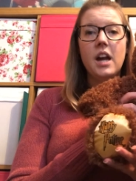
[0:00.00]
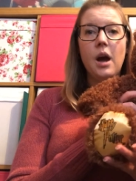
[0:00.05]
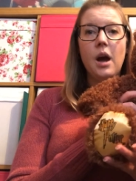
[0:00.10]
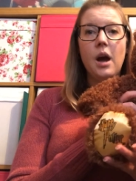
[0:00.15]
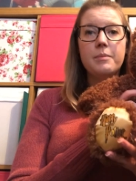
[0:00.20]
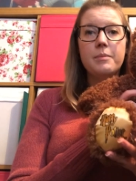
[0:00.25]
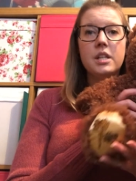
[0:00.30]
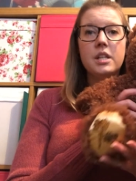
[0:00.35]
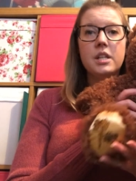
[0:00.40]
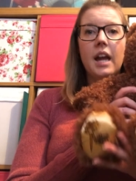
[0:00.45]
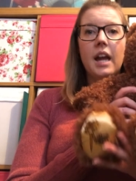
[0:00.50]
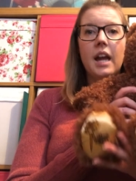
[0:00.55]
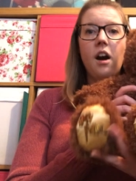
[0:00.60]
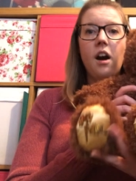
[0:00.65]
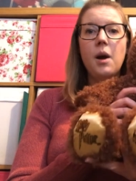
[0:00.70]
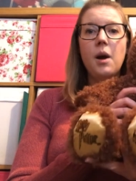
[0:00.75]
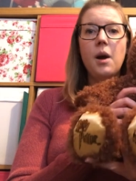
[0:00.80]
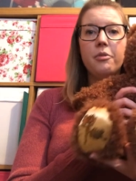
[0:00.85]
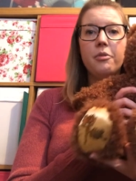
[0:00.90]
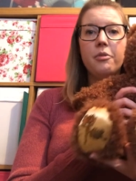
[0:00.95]
Um, so yeah,
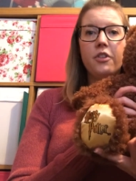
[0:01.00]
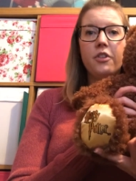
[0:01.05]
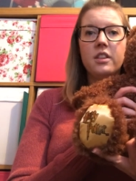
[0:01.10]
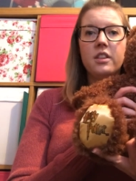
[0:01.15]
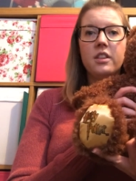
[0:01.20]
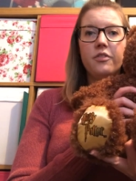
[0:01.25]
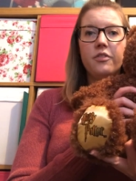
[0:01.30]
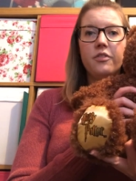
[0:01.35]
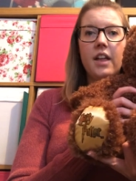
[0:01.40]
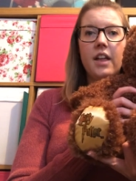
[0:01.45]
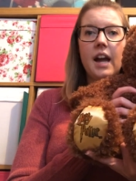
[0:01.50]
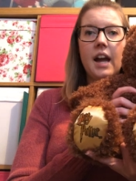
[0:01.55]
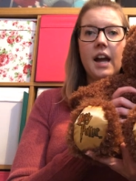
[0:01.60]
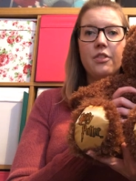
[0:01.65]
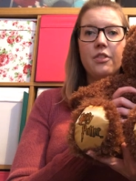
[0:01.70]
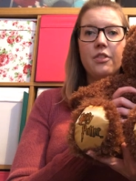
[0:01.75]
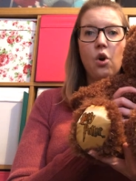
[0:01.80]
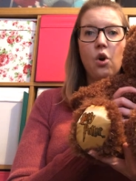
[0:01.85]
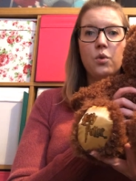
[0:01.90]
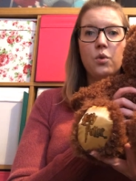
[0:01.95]
I preferred the fact that it
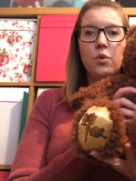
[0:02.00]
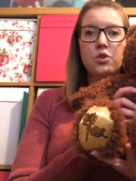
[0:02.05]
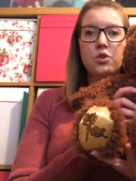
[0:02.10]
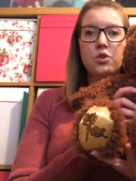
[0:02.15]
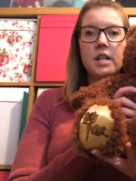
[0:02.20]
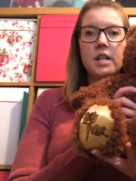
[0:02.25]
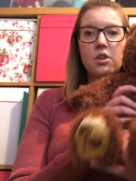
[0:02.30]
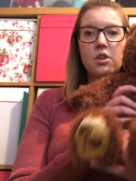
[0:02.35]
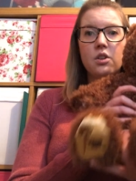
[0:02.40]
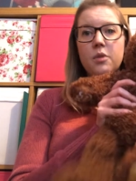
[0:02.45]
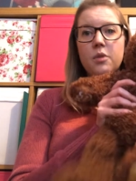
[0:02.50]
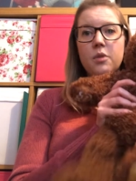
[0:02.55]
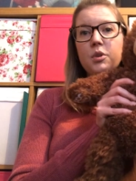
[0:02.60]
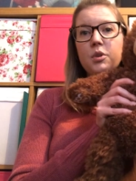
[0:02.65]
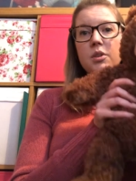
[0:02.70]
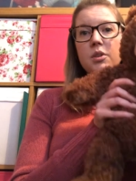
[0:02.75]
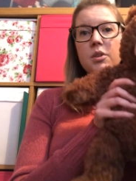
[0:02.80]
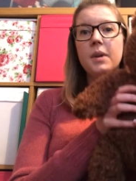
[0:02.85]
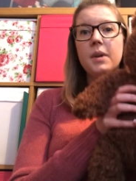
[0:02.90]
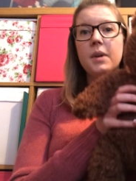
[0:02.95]
had the Hogwarts crest on the
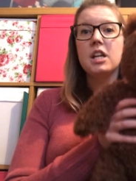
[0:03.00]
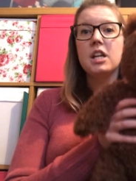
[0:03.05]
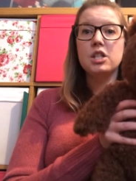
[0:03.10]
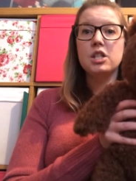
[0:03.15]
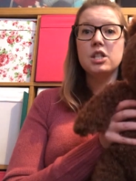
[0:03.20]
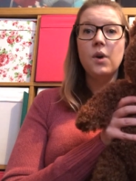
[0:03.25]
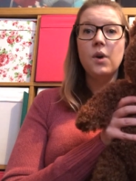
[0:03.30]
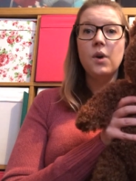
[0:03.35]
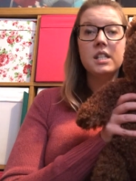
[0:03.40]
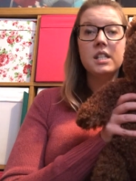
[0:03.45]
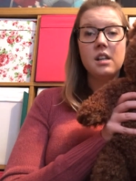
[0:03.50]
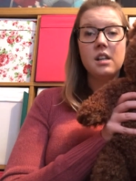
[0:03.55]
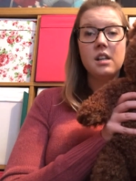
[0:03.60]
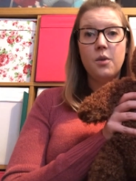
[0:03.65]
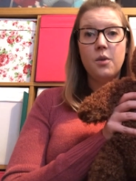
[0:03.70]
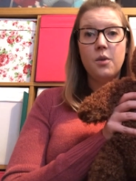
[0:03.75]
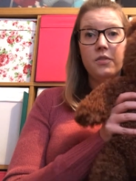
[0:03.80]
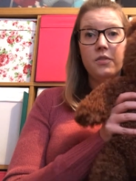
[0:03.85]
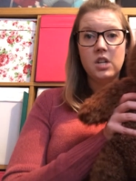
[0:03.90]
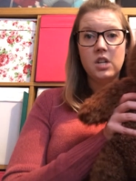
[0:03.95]
bottom, so I
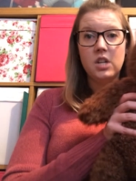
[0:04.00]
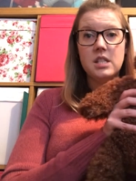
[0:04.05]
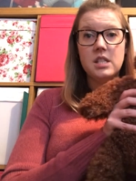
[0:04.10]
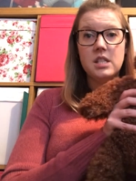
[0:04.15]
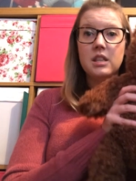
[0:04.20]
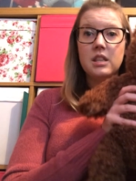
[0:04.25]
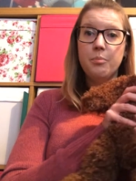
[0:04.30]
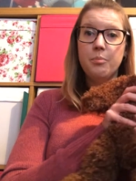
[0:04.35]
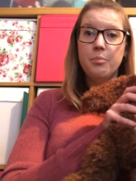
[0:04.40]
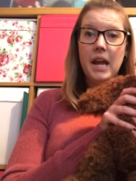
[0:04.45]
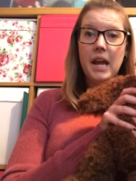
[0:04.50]
stuck with just the